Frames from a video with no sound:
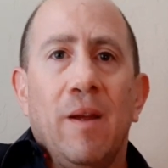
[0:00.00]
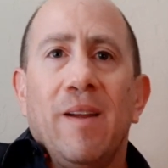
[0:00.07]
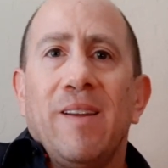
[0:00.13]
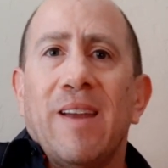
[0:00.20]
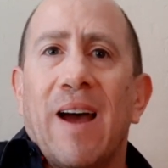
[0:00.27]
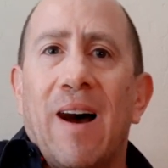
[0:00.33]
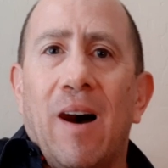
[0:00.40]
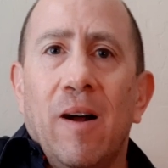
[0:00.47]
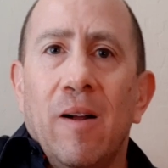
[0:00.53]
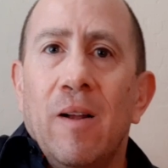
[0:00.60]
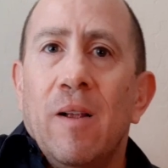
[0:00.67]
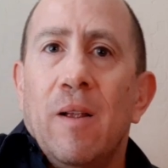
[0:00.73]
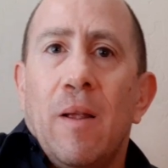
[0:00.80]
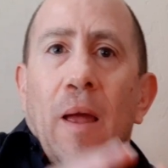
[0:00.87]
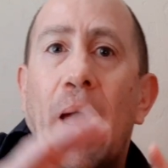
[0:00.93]
Yeah?
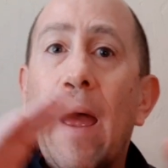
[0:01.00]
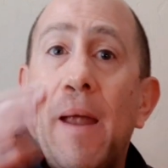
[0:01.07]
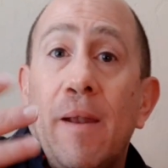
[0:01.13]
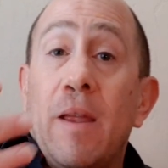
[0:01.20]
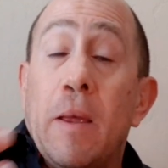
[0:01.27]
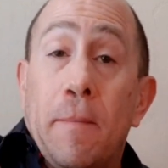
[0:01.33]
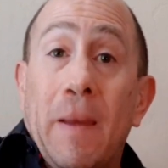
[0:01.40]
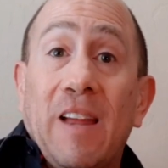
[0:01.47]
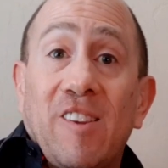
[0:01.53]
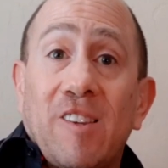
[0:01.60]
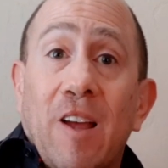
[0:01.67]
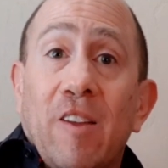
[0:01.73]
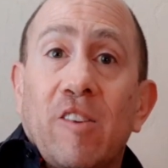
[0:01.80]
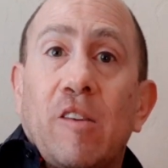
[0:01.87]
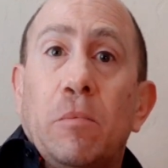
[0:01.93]
And it makes
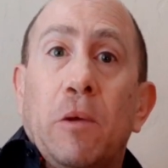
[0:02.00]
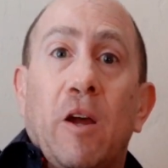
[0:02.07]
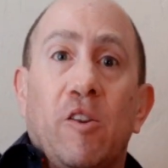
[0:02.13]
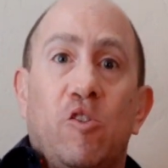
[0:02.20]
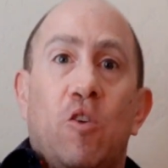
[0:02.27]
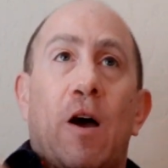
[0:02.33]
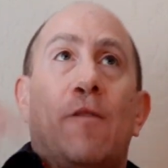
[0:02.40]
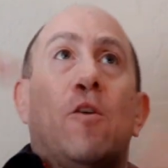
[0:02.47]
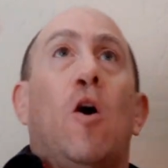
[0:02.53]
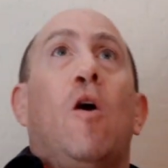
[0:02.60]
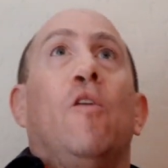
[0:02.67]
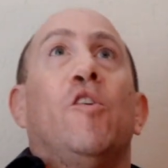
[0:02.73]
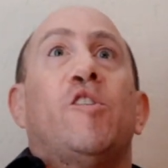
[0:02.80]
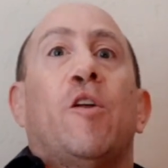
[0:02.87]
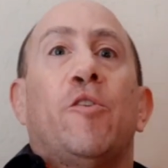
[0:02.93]
sense because you have
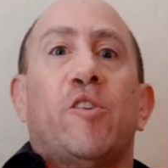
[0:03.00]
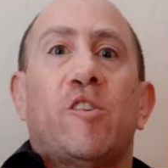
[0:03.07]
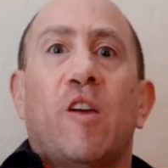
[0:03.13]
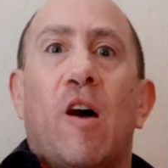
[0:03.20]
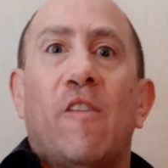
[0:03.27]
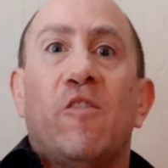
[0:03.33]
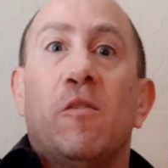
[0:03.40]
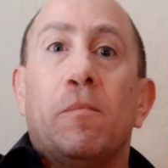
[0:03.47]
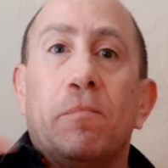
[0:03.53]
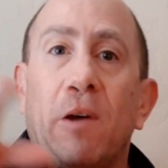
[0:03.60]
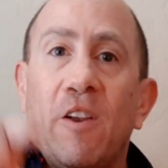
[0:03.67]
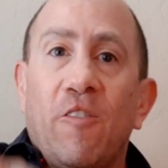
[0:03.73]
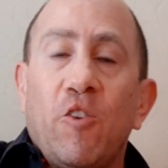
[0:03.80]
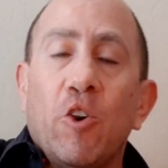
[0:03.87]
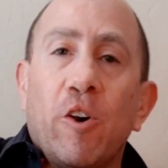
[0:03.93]
all this other stuff.
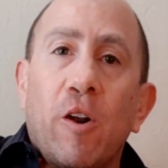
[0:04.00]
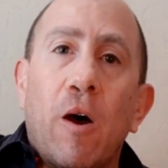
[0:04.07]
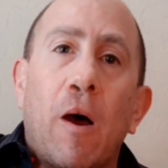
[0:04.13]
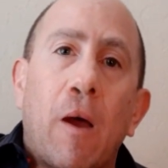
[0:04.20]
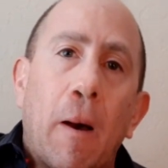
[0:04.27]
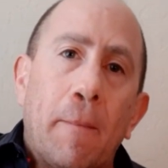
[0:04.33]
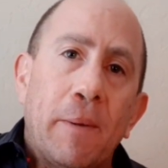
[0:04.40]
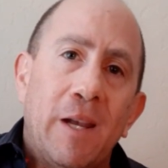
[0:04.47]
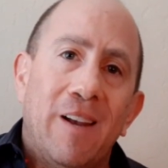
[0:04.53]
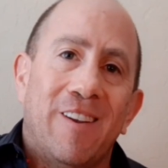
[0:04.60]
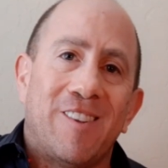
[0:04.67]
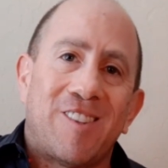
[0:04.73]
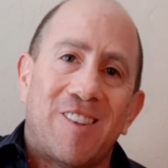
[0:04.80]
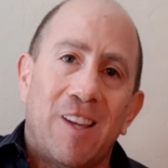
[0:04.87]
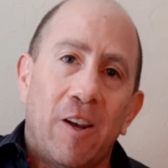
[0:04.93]
But if you're accompanying a
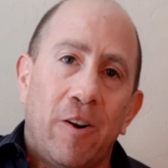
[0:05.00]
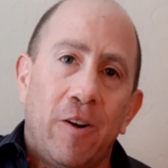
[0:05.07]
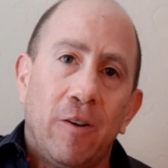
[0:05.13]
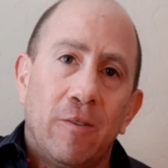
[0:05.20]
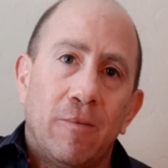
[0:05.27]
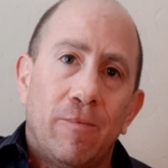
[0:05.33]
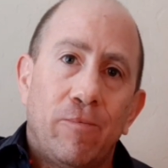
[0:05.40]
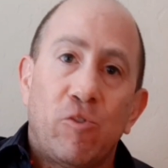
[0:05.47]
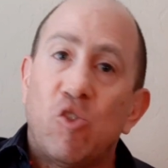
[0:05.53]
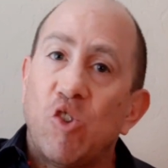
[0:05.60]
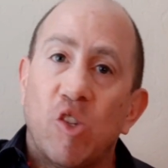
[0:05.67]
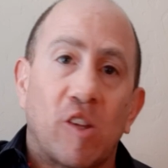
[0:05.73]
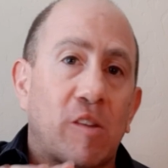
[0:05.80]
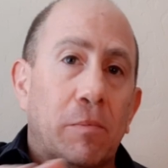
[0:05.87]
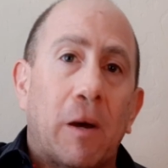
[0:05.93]
singer
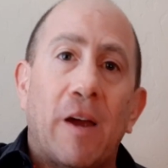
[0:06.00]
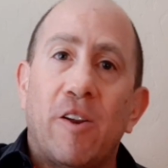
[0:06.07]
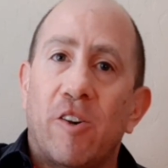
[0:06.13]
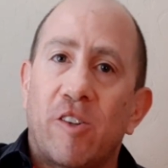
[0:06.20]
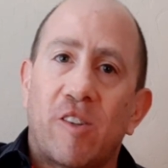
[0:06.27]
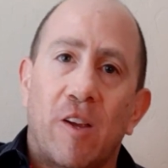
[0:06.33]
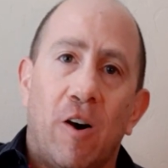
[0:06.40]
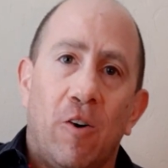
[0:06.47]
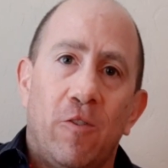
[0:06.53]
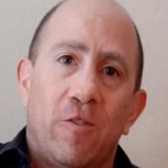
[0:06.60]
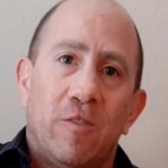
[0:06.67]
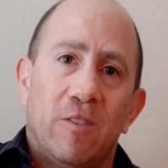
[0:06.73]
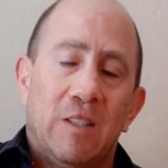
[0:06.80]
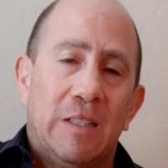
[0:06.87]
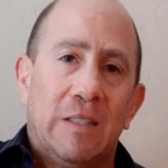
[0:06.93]
just by yourself,
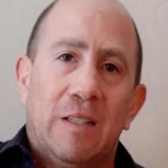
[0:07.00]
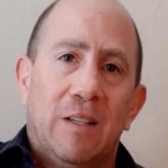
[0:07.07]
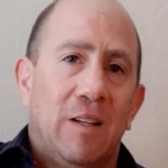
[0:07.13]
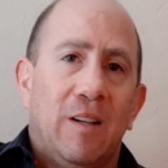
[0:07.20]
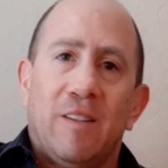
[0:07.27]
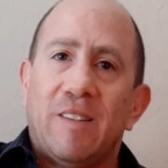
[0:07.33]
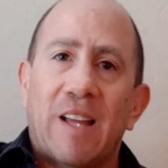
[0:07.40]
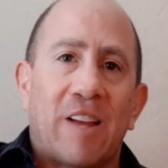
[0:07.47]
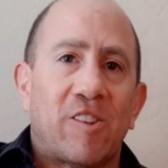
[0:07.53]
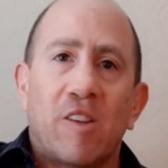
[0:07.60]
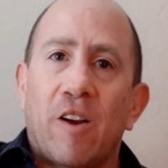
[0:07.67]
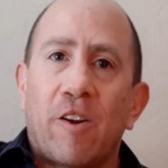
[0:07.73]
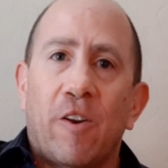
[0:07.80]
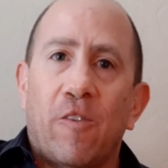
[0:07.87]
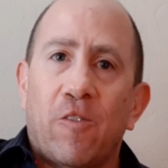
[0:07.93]
that's
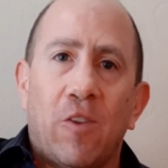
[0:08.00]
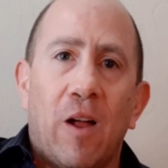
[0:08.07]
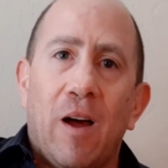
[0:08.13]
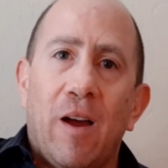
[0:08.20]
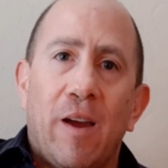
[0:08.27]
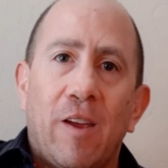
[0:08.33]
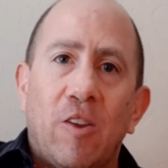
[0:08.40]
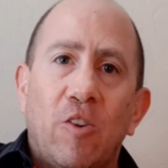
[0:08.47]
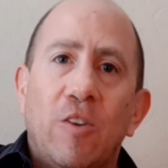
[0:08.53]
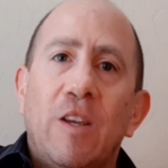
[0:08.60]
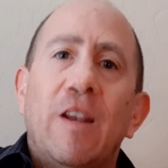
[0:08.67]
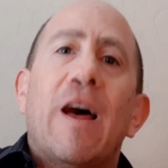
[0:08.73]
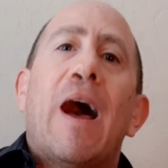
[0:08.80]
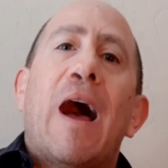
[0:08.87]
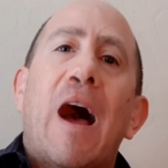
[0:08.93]
not going to fly. You need
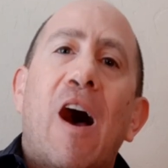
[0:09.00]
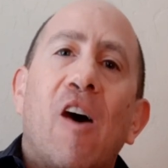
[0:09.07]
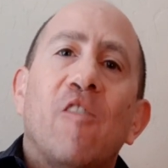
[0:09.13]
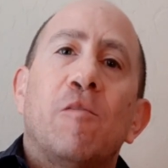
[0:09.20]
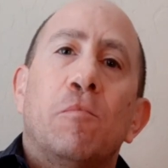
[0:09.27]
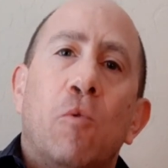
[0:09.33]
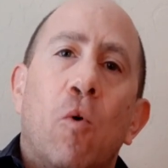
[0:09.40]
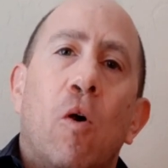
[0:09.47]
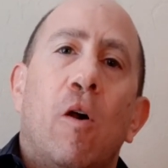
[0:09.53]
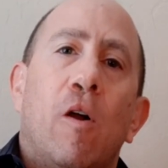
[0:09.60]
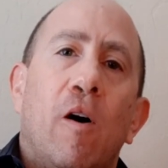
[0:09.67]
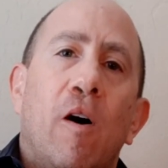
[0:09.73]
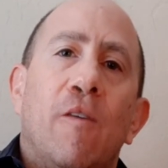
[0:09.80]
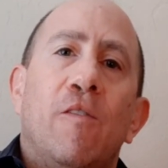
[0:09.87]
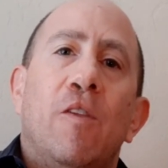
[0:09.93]
to have more
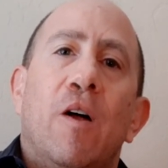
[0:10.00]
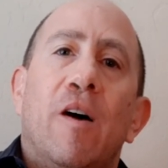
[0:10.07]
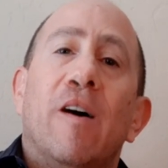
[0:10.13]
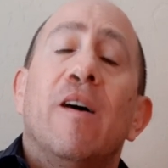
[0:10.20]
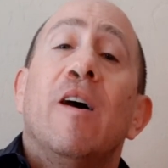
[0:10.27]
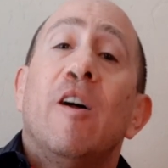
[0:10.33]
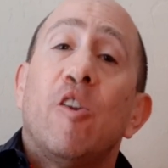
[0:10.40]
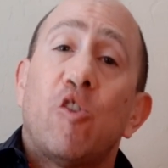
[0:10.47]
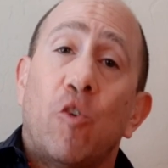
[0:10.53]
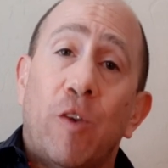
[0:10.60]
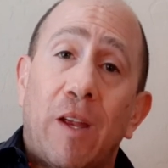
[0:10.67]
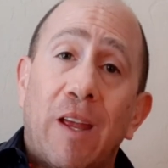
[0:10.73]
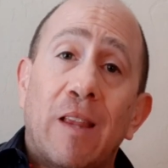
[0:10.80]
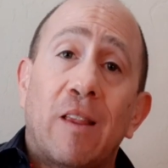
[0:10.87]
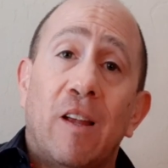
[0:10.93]
of the
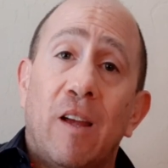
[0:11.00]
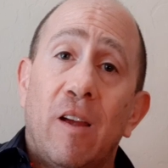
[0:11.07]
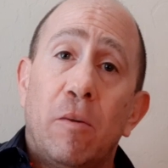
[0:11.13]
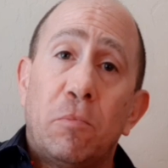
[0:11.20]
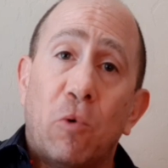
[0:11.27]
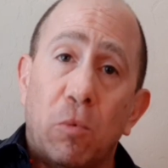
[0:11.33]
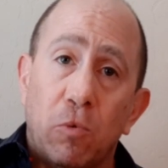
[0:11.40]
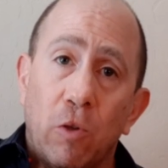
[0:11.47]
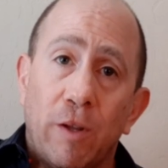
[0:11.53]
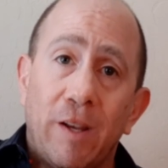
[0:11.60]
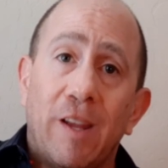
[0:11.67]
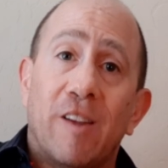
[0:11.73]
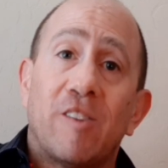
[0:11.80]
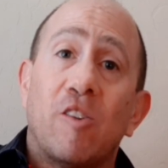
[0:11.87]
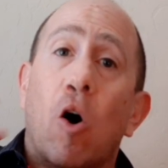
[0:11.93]
soniquete or
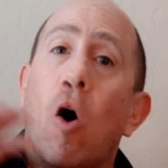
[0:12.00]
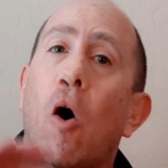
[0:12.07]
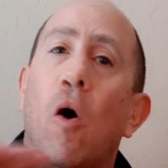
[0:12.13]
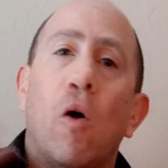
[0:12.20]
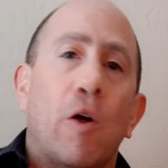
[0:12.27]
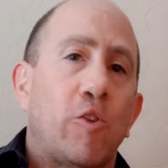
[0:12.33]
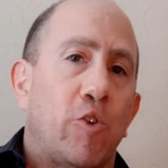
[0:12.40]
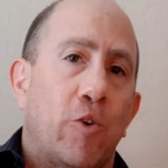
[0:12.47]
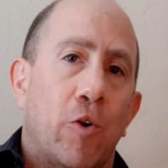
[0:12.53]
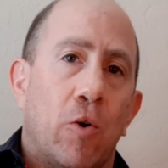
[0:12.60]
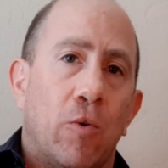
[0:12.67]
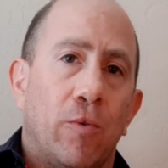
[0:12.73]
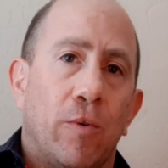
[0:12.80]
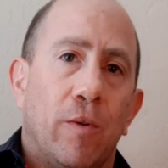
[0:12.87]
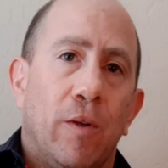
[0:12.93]
bulerias all on your
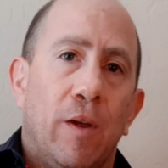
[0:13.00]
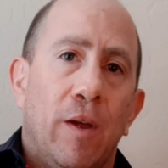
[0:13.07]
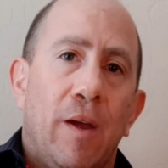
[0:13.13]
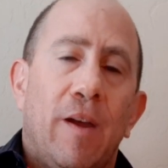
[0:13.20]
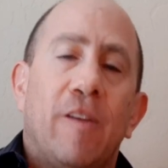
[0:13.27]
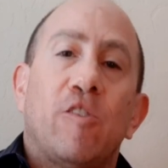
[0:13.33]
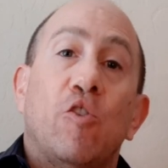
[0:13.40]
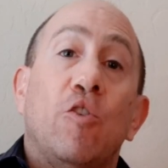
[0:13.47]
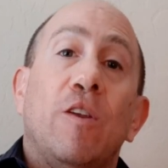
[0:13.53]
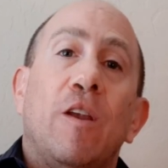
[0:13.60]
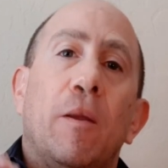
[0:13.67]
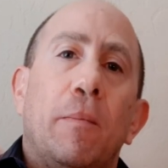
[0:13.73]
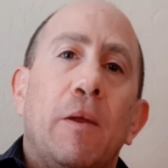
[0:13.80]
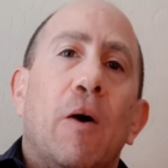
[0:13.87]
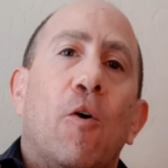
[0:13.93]
own. So you need
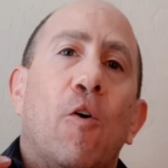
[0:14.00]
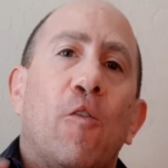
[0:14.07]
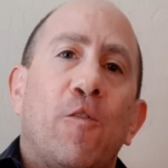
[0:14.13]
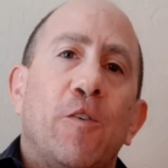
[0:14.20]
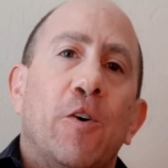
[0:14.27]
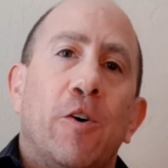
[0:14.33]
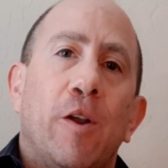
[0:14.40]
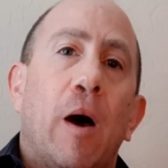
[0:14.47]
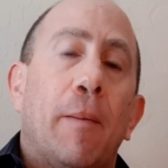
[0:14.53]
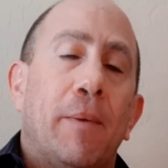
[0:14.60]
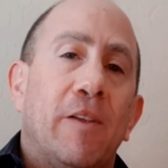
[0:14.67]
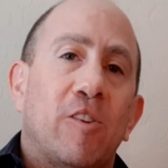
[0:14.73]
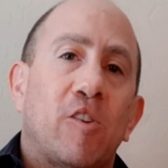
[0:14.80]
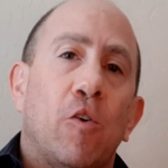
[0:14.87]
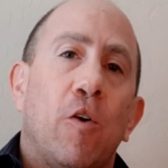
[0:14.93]
to be able to fill it up.
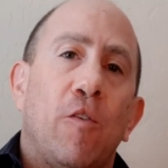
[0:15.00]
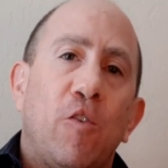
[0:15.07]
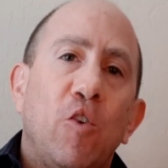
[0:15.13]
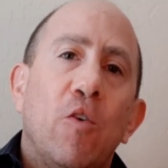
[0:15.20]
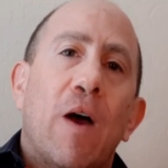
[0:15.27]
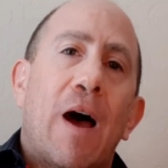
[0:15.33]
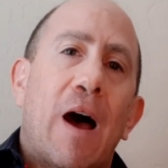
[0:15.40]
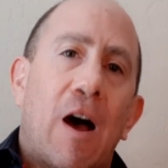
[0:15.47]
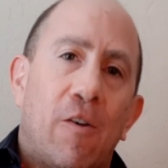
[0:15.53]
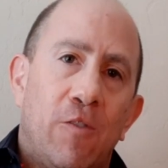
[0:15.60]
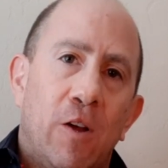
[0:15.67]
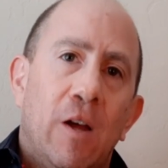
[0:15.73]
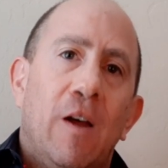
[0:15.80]
And so if you have